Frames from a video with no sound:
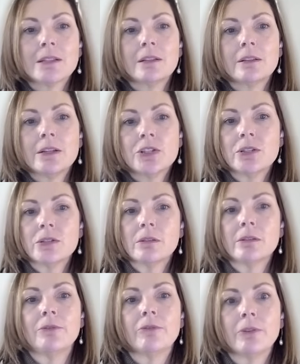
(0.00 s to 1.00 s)
clinicians are
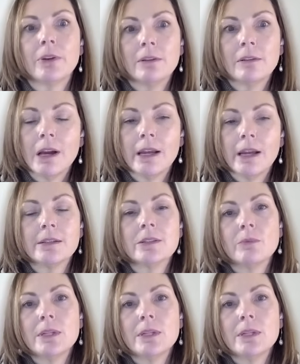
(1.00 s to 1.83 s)
on the front lines.